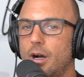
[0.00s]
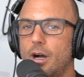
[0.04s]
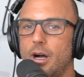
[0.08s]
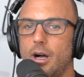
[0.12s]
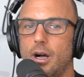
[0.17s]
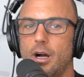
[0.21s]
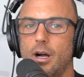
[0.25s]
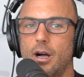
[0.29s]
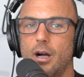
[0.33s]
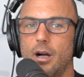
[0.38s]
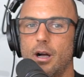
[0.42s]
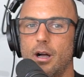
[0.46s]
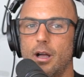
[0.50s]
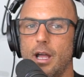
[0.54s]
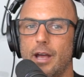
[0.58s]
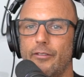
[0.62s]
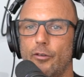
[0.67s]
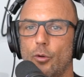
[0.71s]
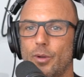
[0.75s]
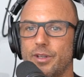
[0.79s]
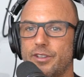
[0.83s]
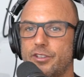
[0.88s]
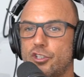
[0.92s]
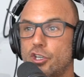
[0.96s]
know, uh,
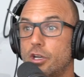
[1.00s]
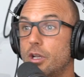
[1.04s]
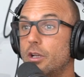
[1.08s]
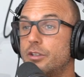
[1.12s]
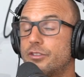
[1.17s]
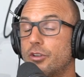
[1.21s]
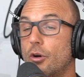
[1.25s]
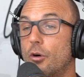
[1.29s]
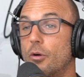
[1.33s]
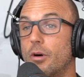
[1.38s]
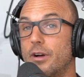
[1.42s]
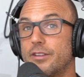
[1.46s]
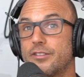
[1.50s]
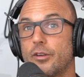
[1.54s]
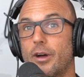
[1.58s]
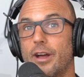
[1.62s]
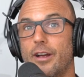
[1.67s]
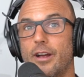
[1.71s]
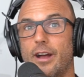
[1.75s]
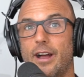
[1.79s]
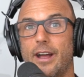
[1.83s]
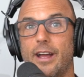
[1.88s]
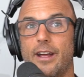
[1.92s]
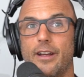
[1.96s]
everyone's sh- so so.
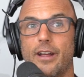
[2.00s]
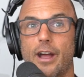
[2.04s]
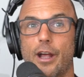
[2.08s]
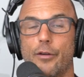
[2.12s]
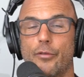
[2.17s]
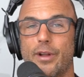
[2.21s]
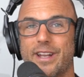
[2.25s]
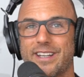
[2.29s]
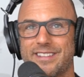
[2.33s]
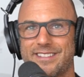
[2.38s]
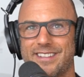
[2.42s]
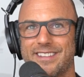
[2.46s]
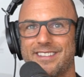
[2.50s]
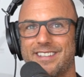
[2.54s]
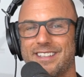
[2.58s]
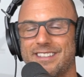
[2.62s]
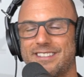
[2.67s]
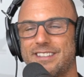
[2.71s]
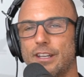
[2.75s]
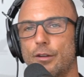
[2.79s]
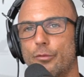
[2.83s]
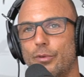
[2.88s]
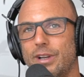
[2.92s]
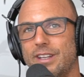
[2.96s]
I, I I read a
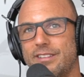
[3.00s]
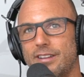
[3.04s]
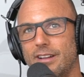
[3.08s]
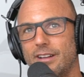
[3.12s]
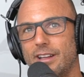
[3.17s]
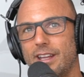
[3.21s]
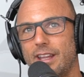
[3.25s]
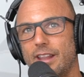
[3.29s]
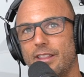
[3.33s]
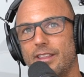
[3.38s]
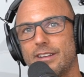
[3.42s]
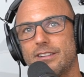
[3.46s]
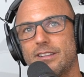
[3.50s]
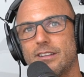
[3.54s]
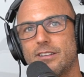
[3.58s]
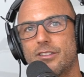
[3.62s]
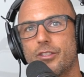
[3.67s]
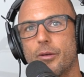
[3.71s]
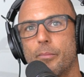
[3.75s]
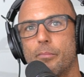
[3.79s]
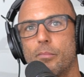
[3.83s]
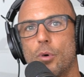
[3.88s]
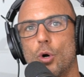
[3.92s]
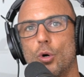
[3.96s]
statistic recently. This is
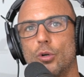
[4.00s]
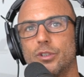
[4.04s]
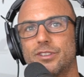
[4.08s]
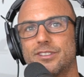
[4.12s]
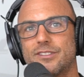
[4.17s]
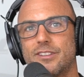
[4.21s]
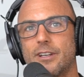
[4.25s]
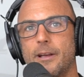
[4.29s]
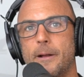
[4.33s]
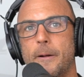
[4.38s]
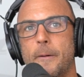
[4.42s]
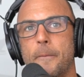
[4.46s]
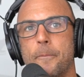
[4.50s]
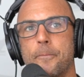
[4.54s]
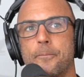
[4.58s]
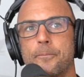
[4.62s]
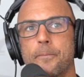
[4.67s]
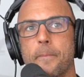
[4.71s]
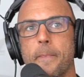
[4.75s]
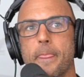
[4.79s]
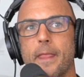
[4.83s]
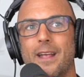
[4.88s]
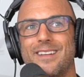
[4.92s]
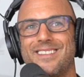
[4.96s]
the most
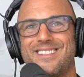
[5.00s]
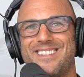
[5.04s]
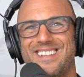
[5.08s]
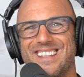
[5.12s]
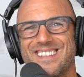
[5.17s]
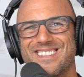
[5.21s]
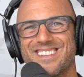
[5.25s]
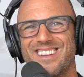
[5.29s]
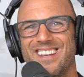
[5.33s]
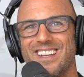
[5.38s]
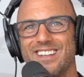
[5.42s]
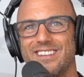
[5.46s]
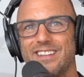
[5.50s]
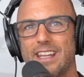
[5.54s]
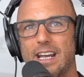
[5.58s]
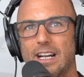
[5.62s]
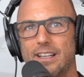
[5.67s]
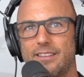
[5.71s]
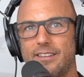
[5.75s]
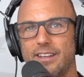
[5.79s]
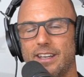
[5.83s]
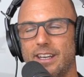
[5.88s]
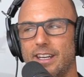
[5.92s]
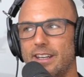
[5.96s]

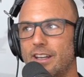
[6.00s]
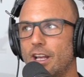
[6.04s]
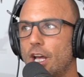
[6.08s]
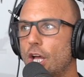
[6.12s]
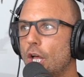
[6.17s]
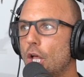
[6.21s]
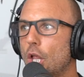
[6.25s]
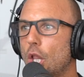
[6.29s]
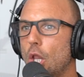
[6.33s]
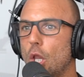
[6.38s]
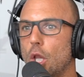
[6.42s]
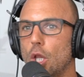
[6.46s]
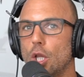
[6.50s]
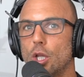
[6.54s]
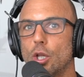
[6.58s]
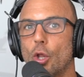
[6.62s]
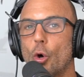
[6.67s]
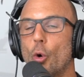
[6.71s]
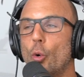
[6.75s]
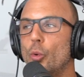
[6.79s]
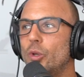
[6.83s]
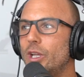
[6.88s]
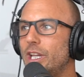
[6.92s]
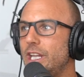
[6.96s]
disconnected,
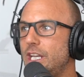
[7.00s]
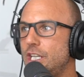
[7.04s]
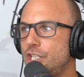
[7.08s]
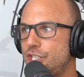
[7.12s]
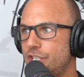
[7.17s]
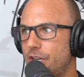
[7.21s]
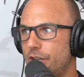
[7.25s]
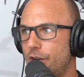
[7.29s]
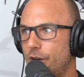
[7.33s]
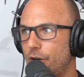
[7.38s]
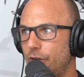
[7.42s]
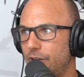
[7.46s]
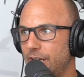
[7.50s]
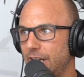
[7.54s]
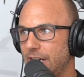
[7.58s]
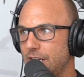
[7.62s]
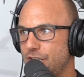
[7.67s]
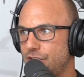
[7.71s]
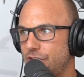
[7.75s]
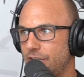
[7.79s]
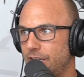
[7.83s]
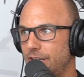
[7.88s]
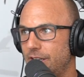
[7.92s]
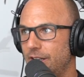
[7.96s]
lonely
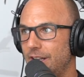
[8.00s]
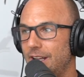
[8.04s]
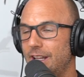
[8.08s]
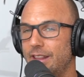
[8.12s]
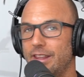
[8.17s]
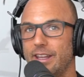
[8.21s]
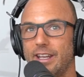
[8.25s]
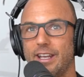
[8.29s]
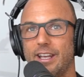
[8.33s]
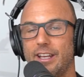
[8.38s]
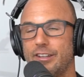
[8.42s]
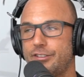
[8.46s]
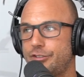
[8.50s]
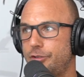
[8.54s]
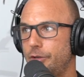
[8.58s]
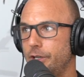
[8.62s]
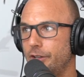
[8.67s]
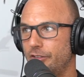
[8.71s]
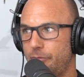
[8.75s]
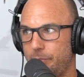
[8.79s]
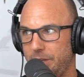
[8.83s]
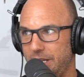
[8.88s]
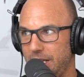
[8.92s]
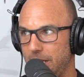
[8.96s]
generation in the history
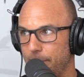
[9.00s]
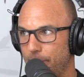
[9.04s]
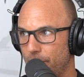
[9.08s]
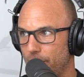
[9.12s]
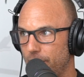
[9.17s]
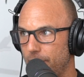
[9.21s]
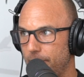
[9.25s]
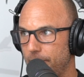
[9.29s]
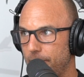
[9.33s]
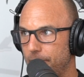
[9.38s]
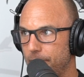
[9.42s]
of people